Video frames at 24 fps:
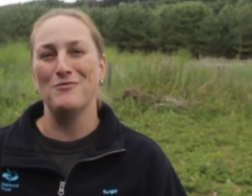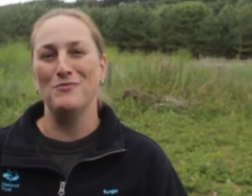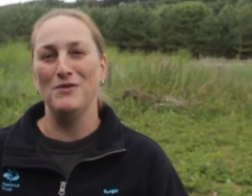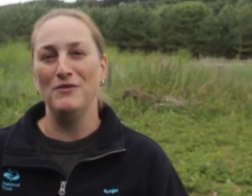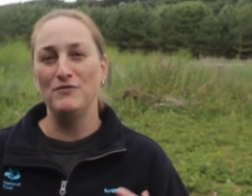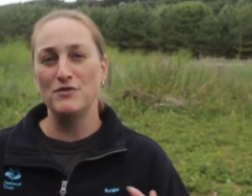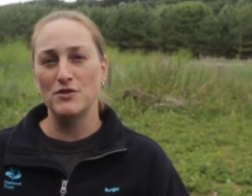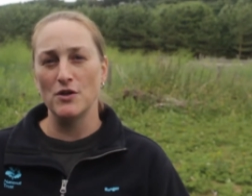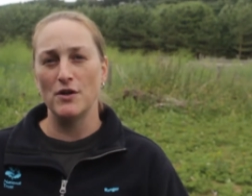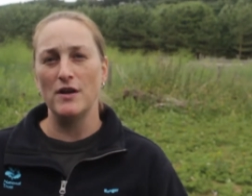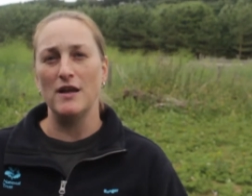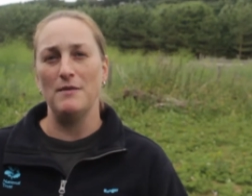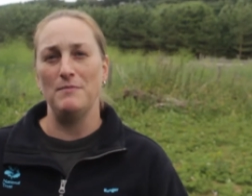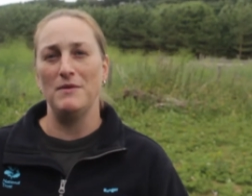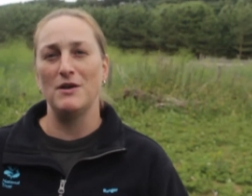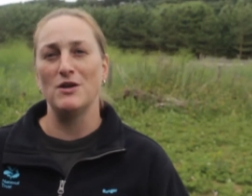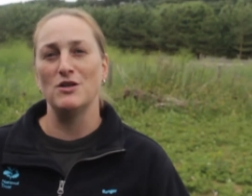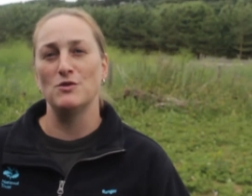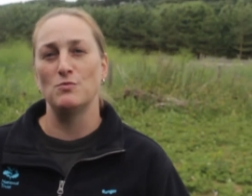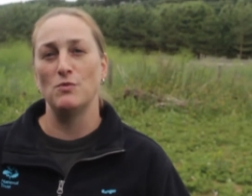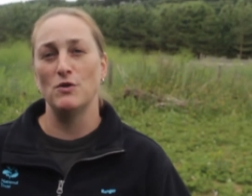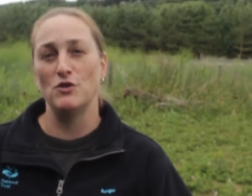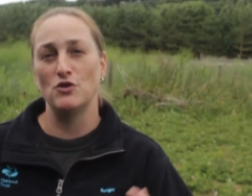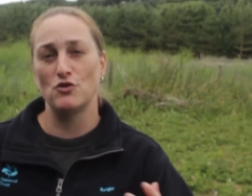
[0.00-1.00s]
We've done it
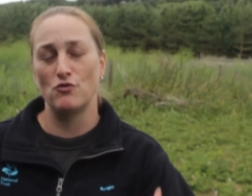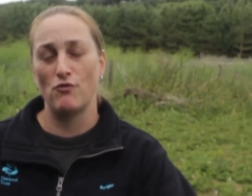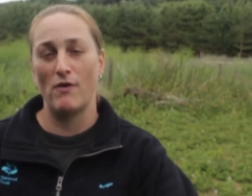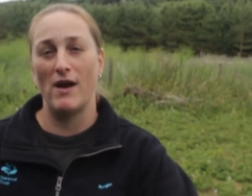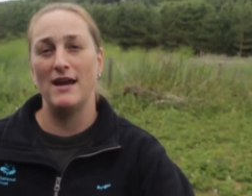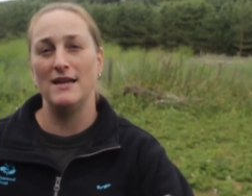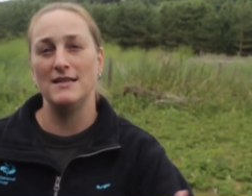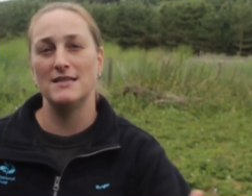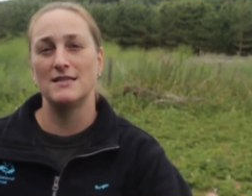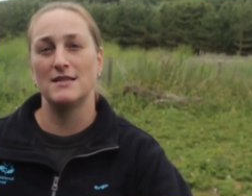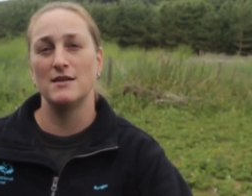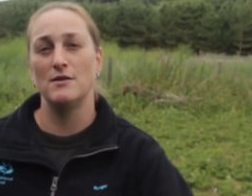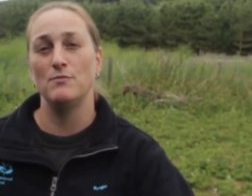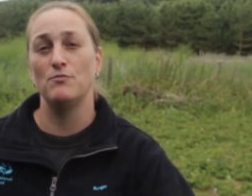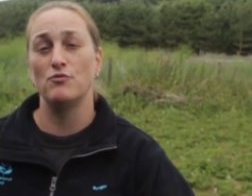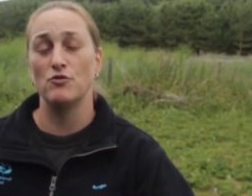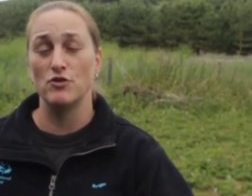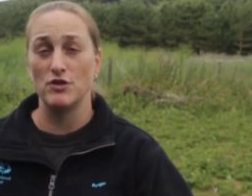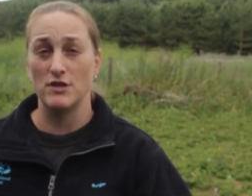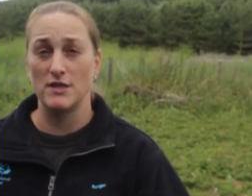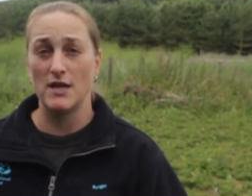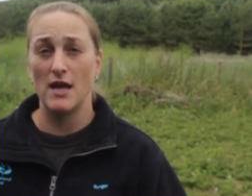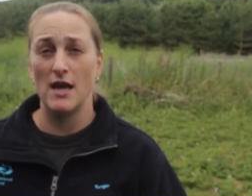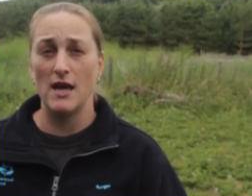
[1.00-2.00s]
because we're trying to
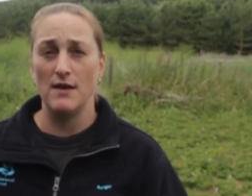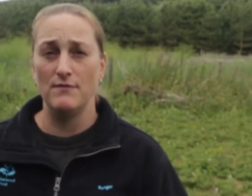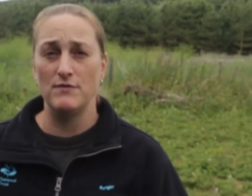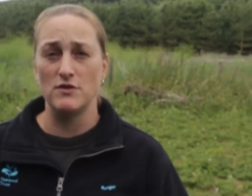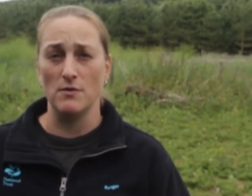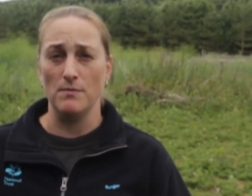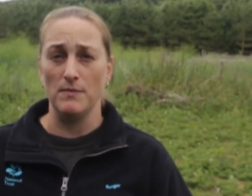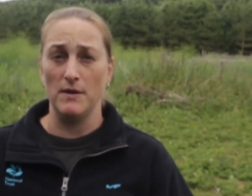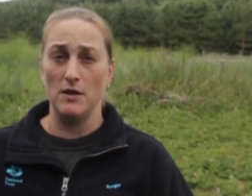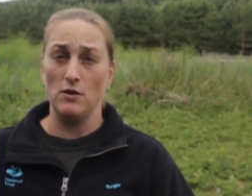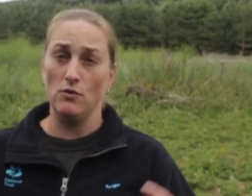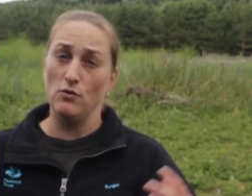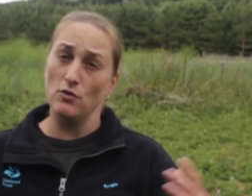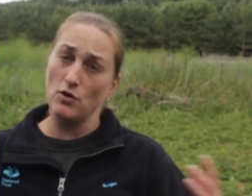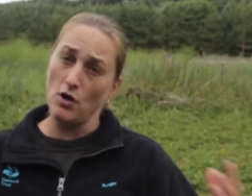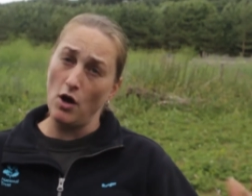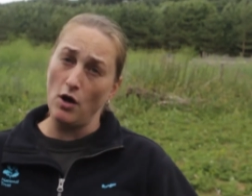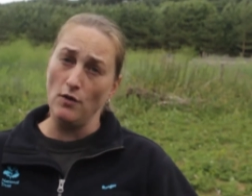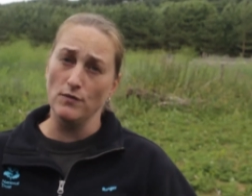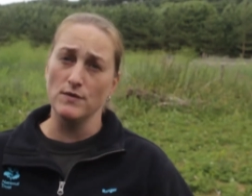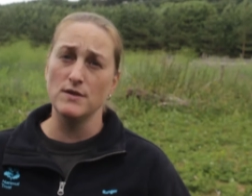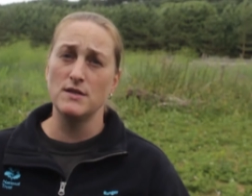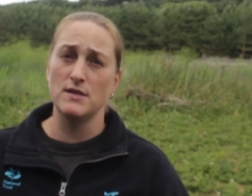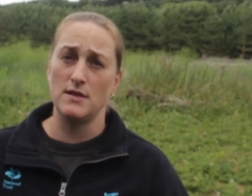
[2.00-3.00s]
preserve something or
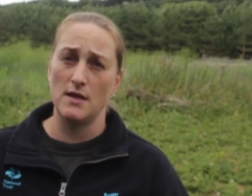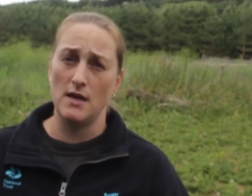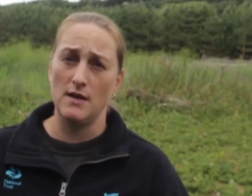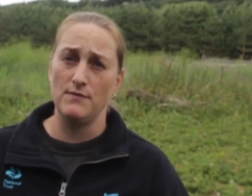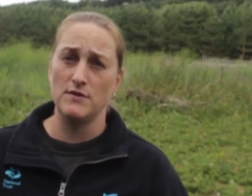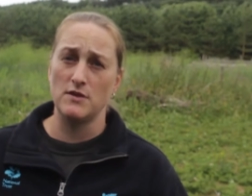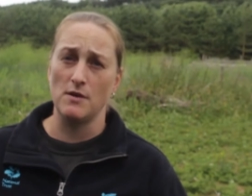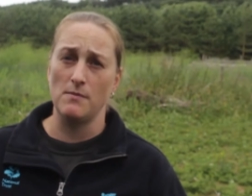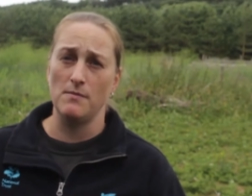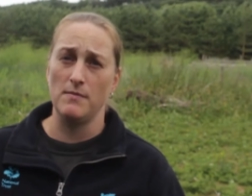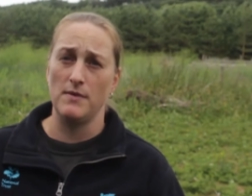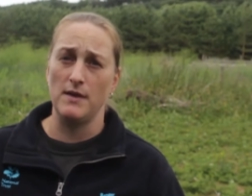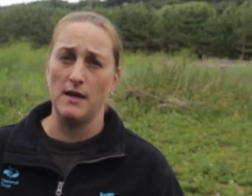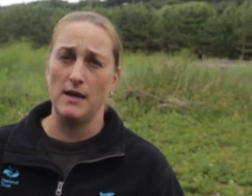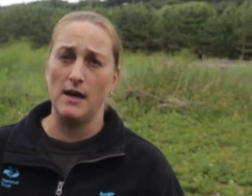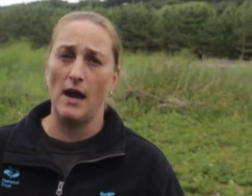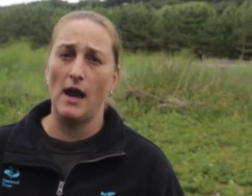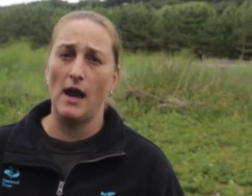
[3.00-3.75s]
conserve something,